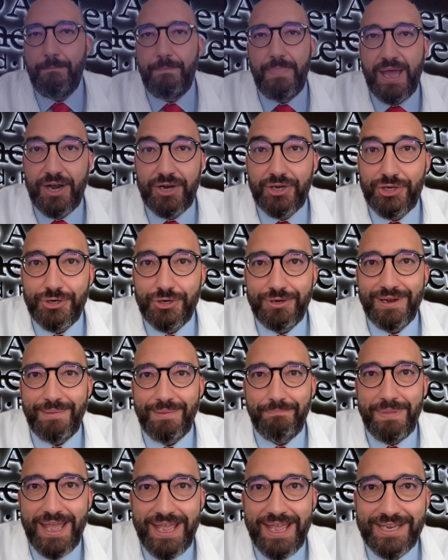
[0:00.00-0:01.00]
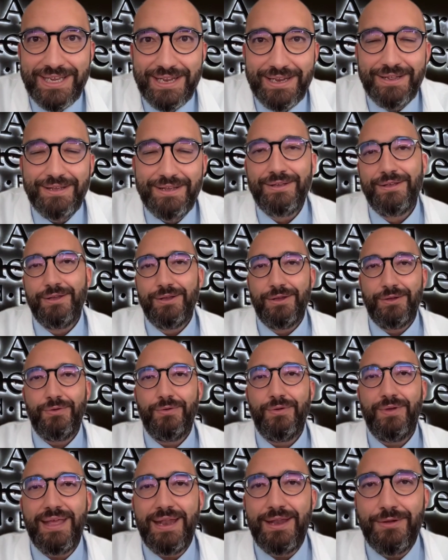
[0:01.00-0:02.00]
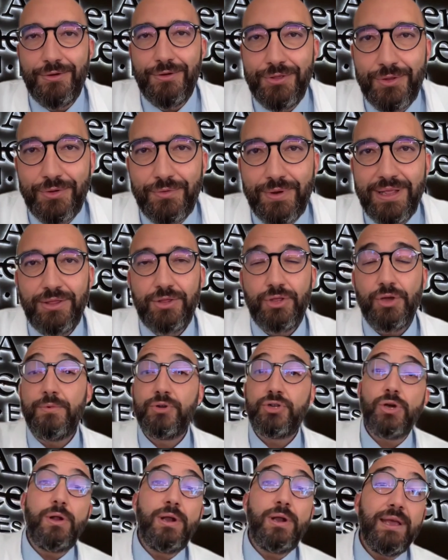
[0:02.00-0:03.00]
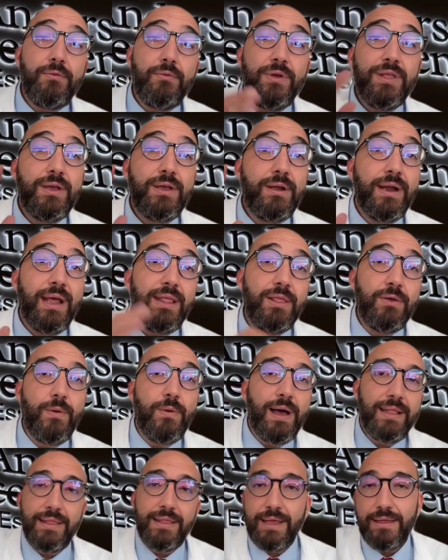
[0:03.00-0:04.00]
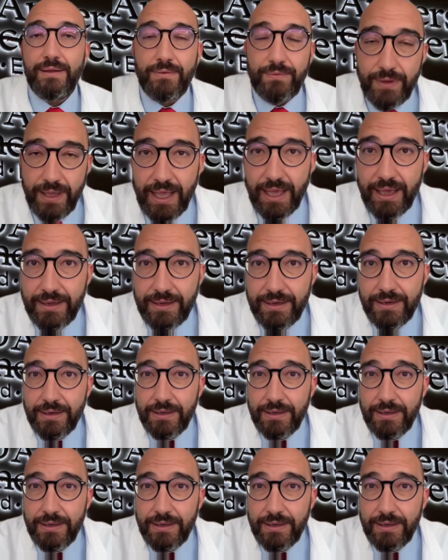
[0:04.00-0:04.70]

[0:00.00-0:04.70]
patient with a neuroendocrine tumor, only with grade 1 diarrhea,